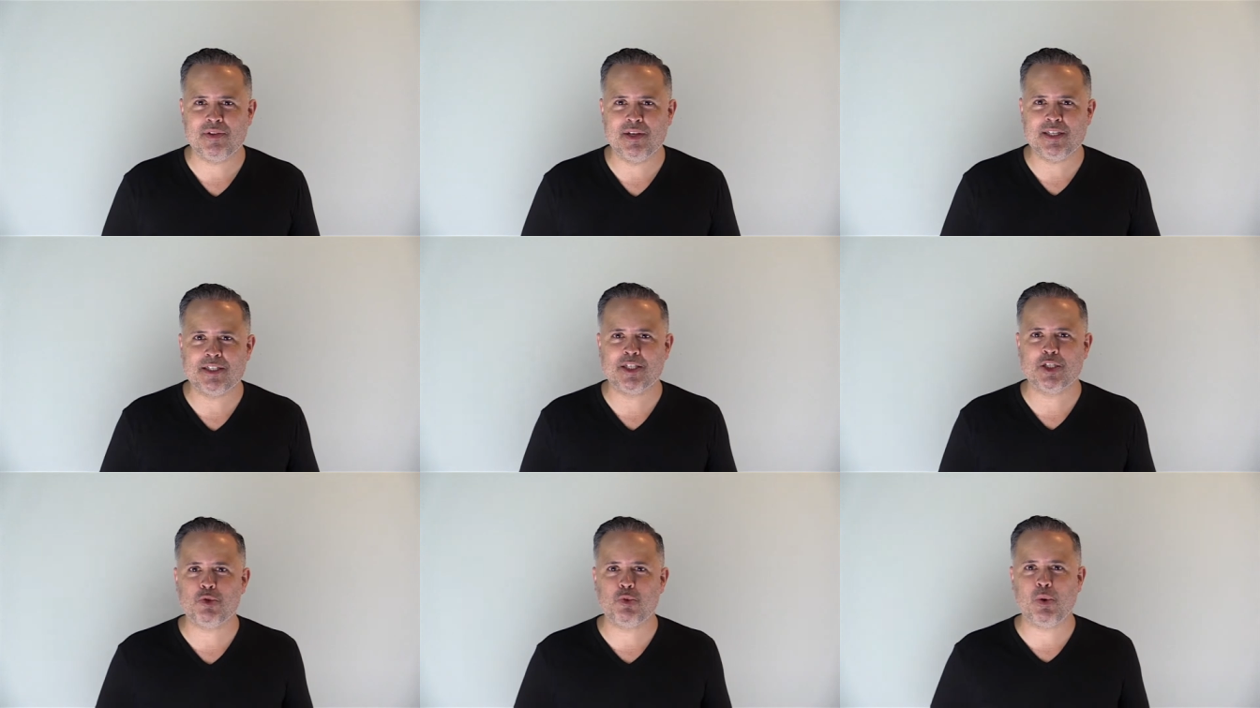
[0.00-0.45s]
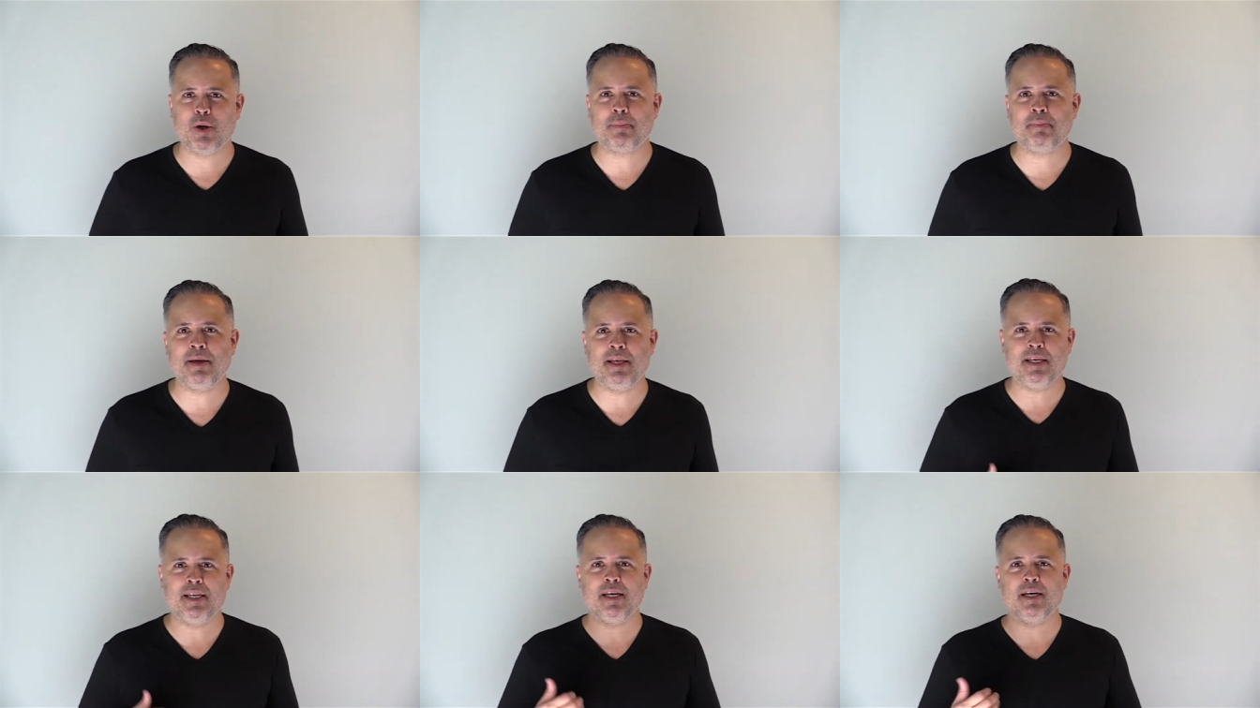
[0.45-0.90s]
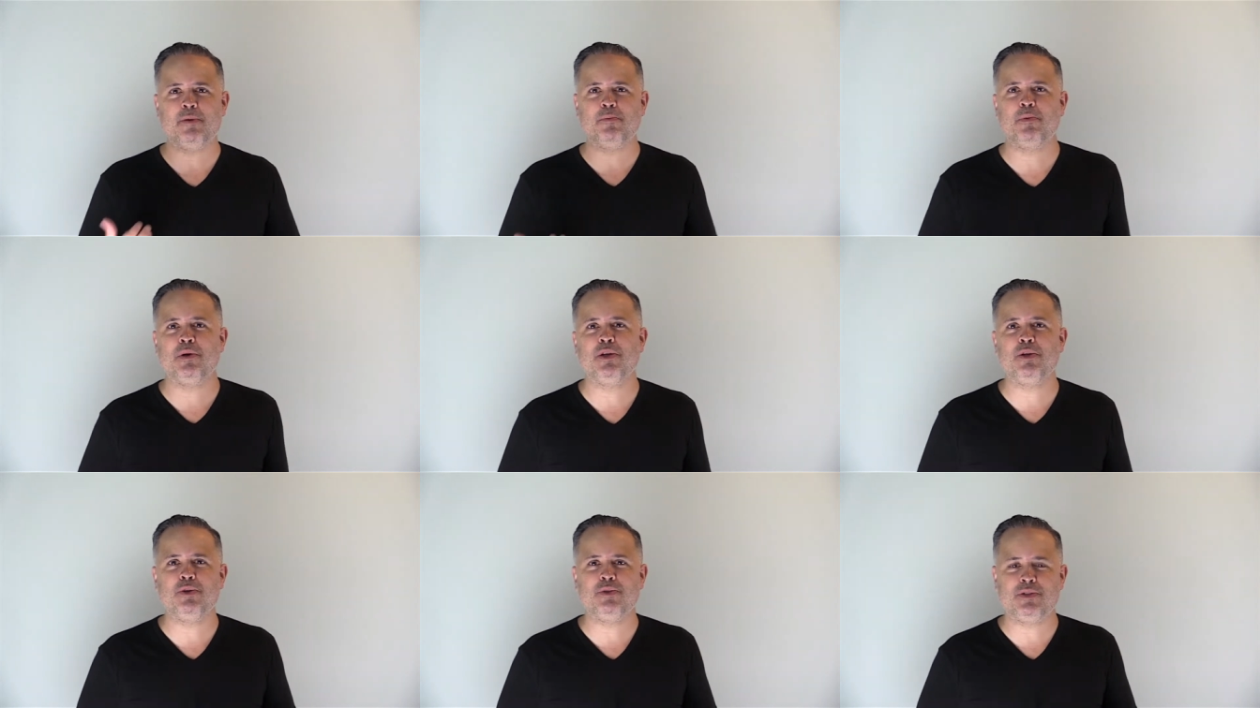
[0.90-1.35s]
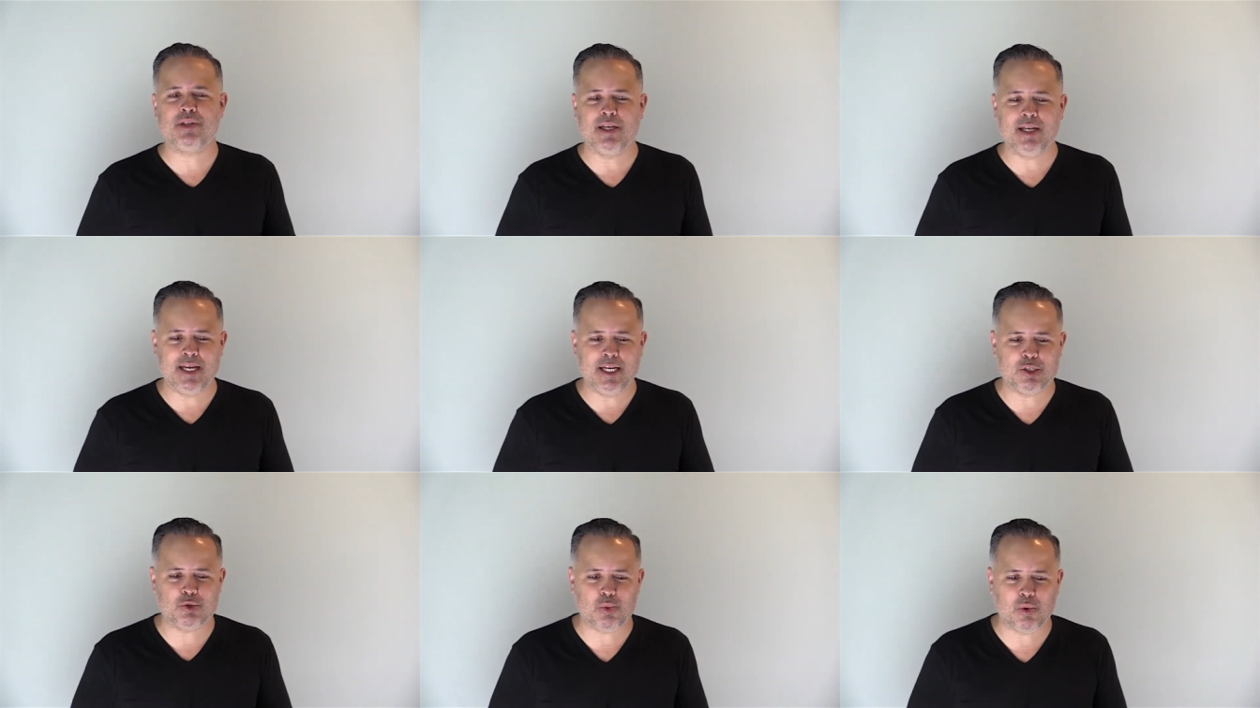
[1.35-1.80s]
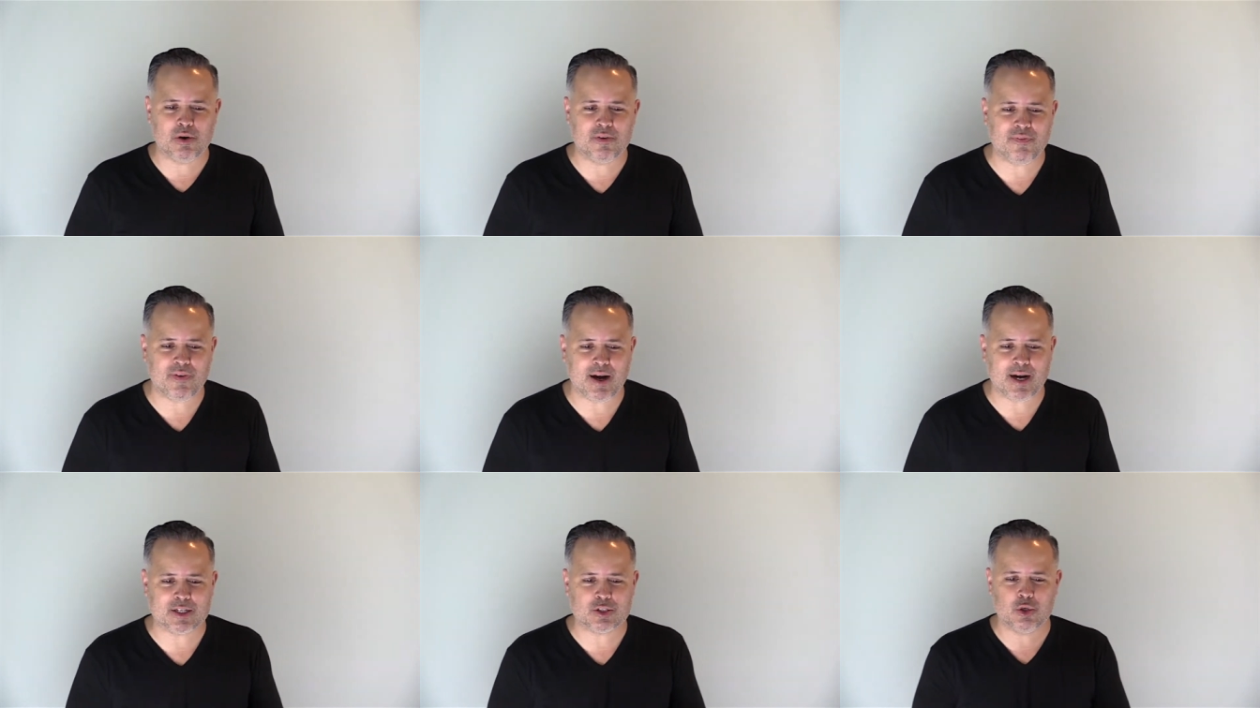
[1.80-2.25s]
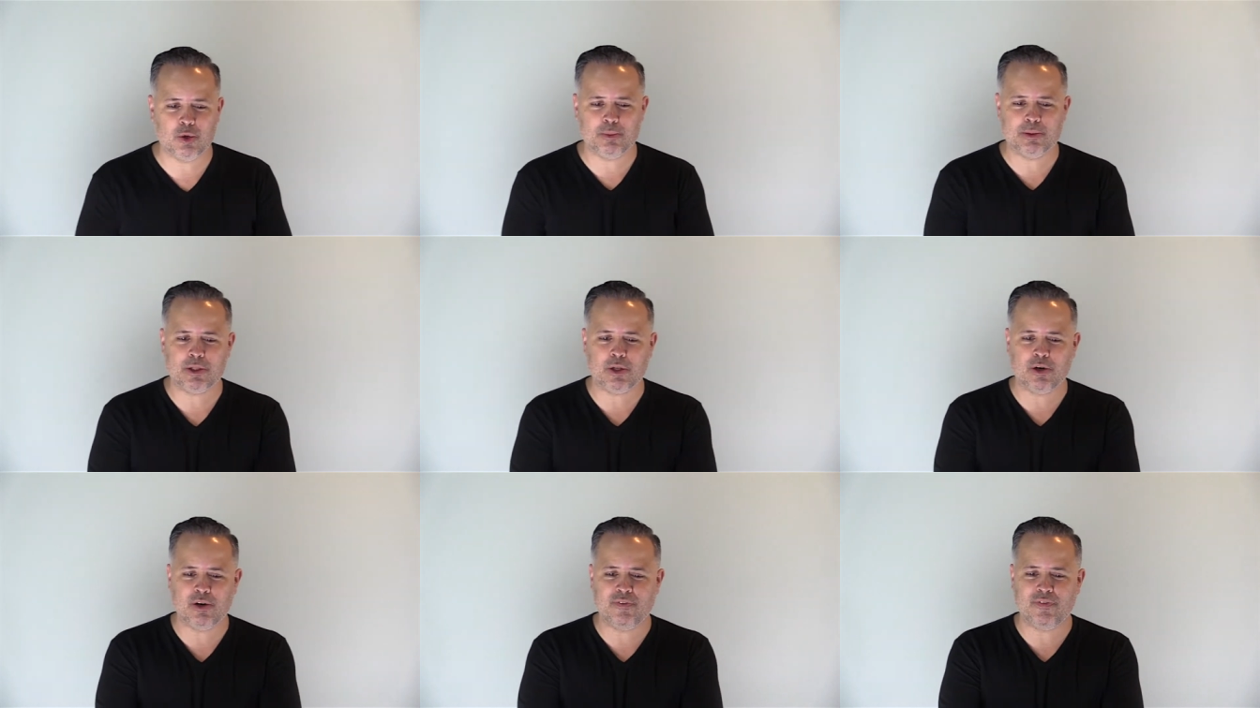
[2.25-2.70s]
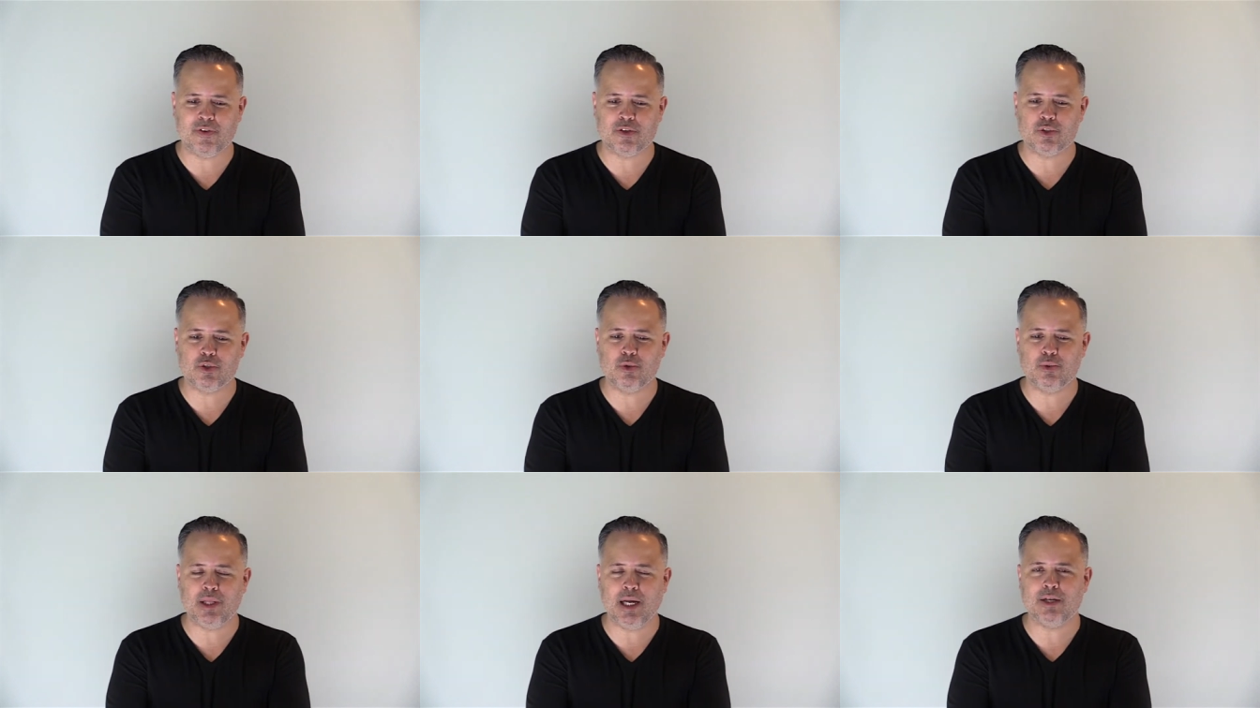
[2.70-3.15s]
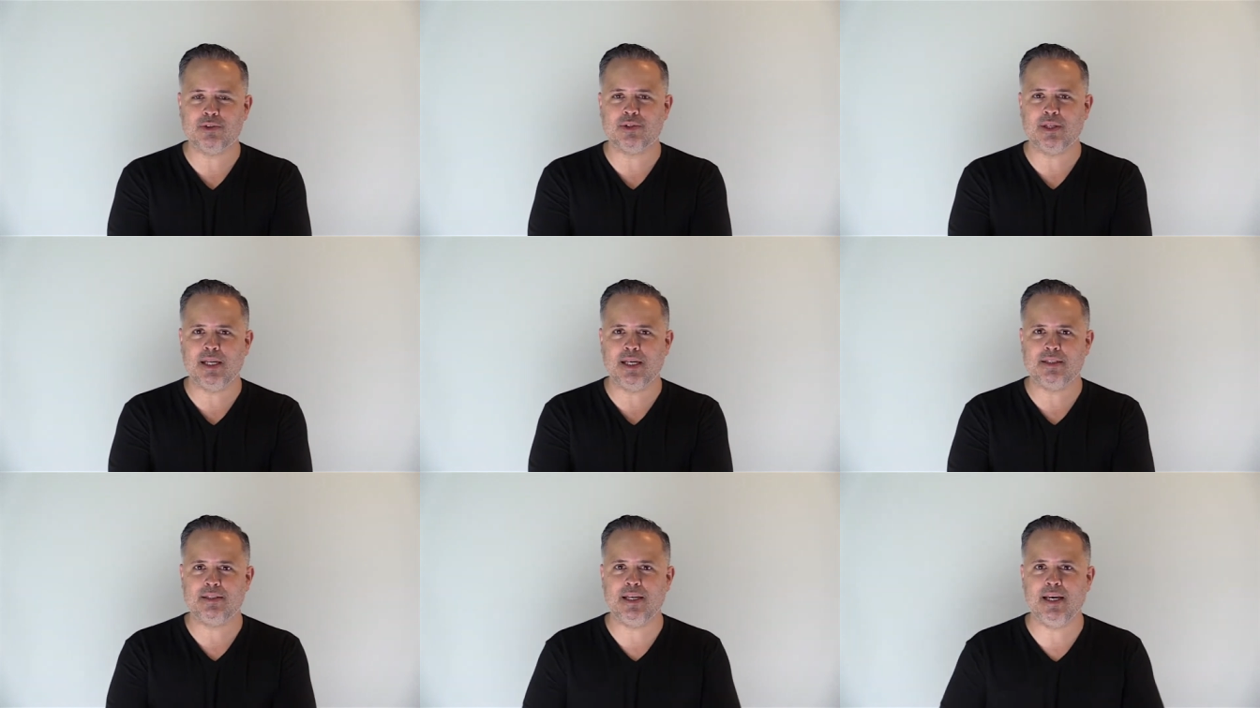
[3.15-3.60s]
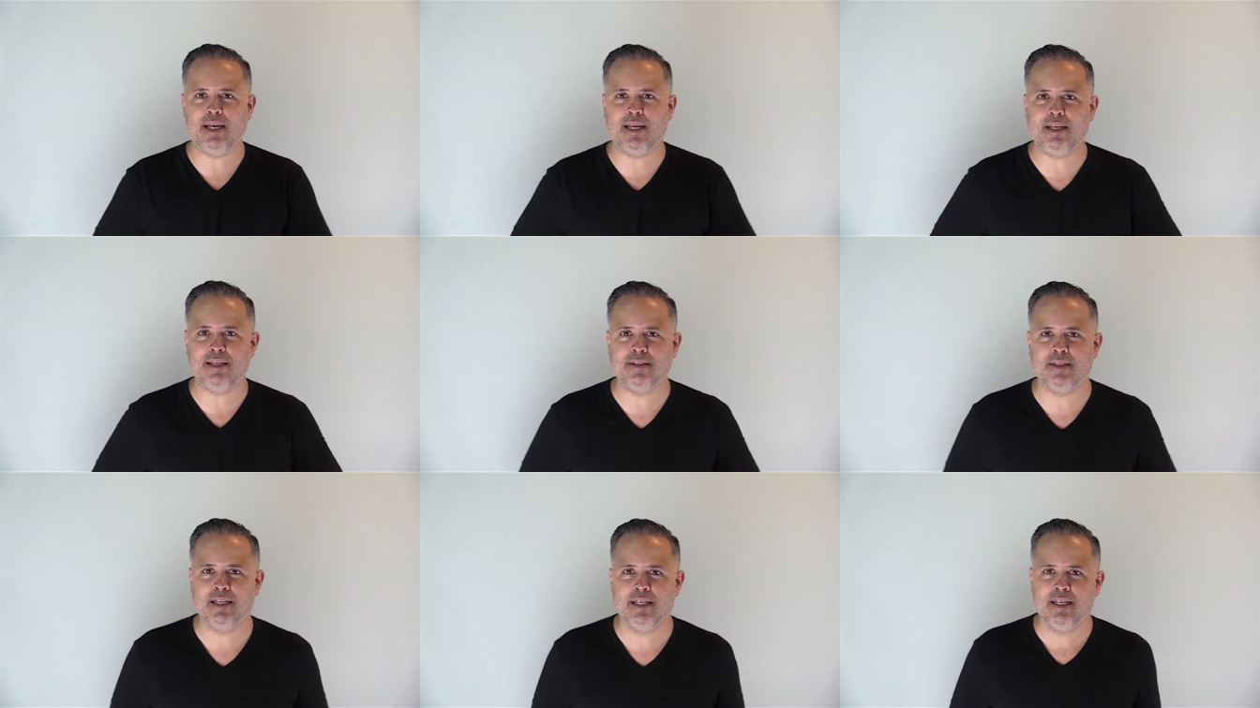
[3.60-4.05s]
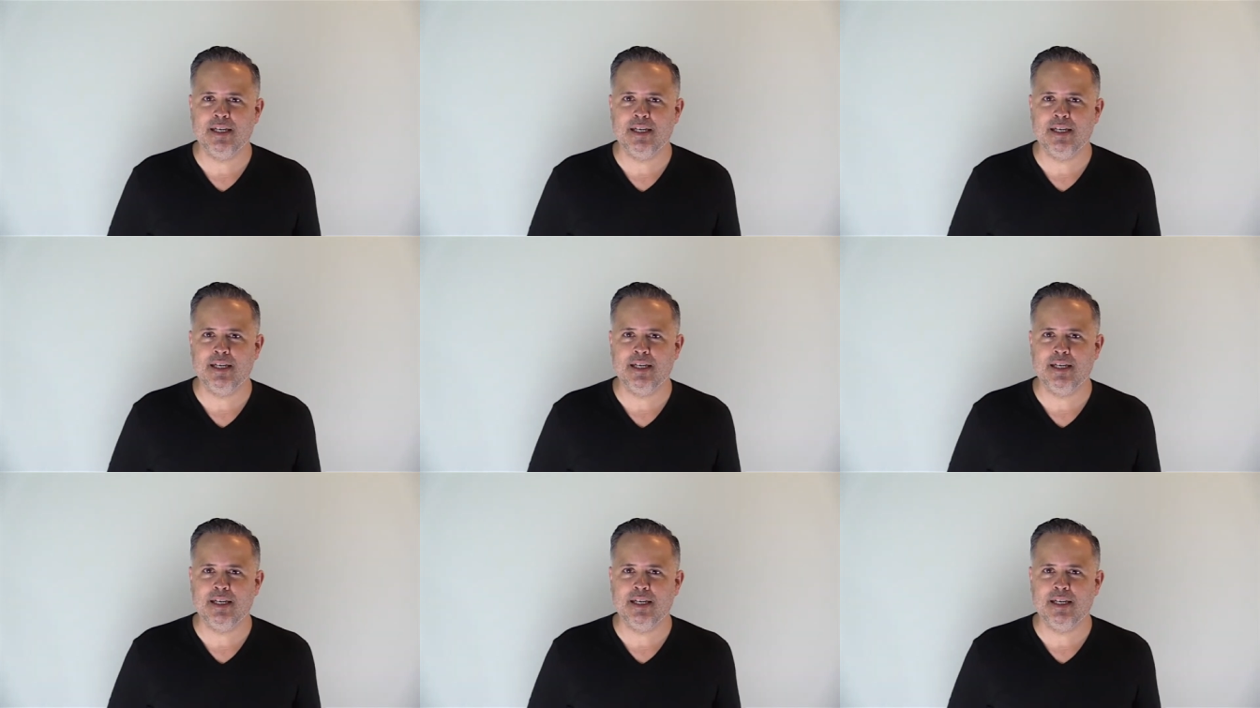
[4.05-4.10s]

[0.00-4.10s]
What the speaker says: This is Rick Pena, and I'm bringing you today's word for October 31st, 2018.